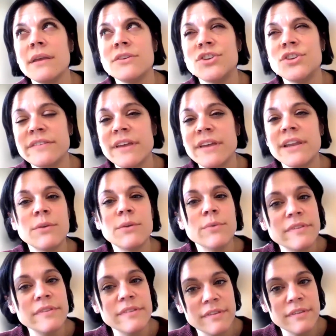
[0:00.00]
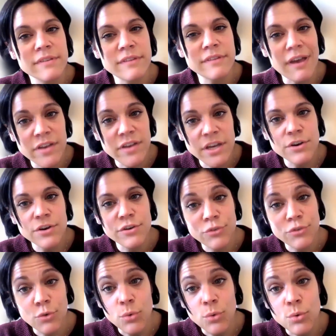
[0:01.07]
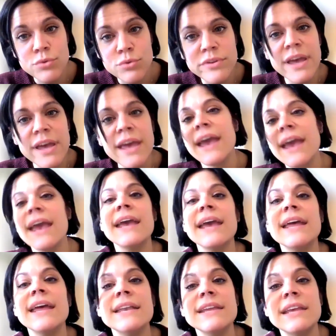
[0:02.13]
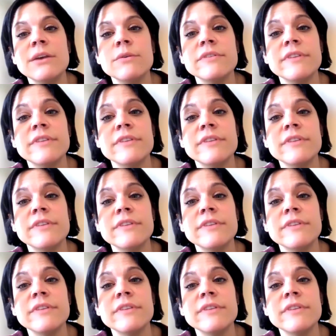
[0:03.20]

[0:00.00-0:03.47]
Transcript: She said he was 7 years old and he was